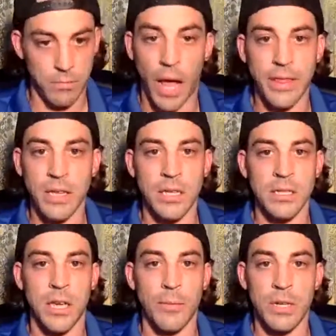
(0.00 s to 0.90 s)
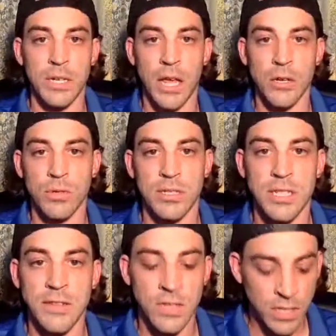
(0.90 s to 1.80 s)
I think he's coming together with
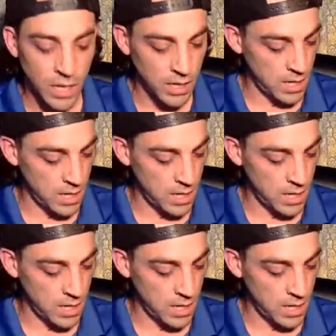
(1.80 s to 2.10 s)
Stevie.